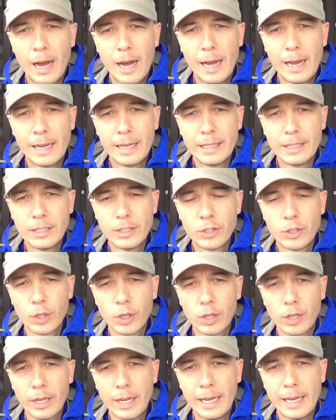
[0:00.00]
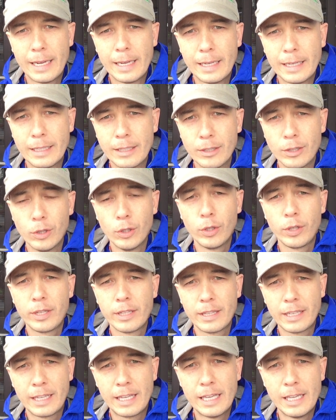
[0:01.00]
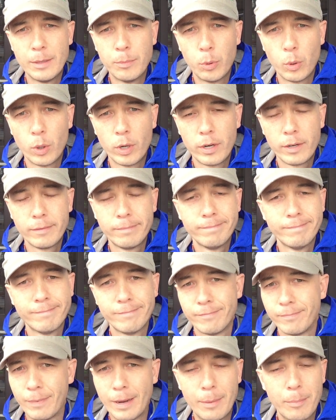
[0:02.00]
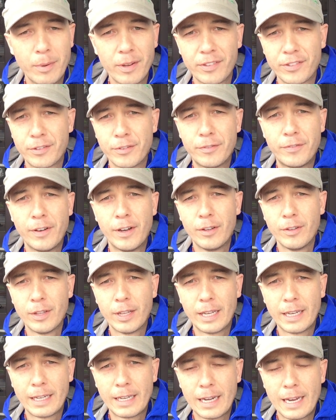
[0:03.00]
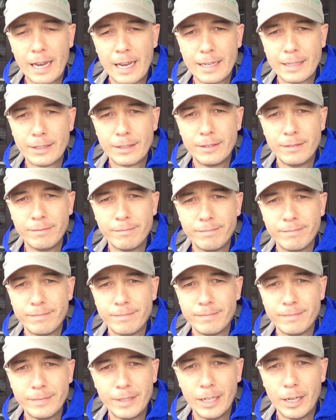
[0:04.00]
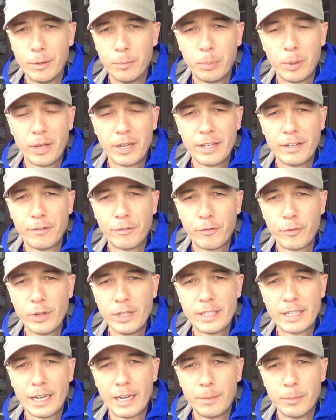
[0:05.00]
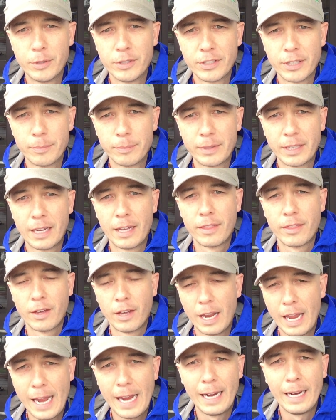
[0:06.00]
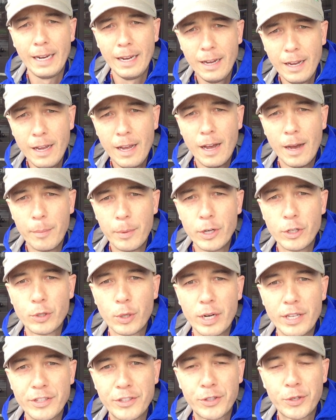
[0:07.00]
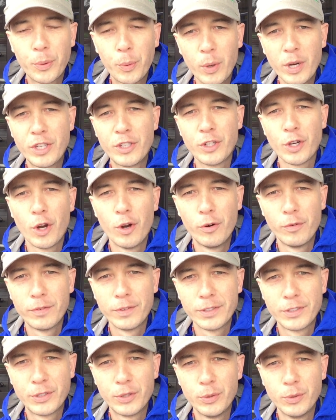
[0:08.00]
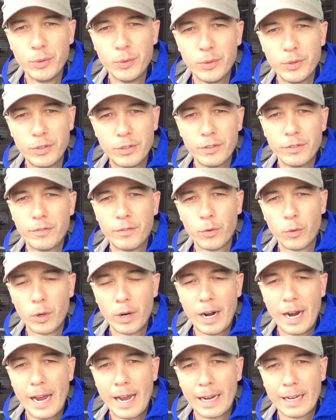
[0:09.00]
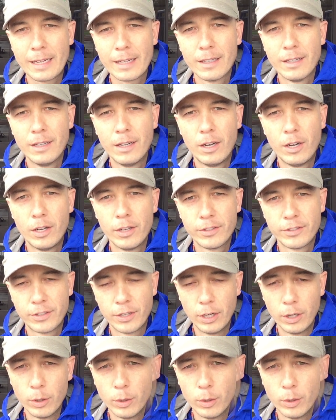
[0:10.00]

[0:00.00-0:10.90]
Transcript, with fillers: I took a look at the keyboard, I must have felt like I had plenty of free time or something. I thought, hey, I'm going to try and switch over to Dvorak also.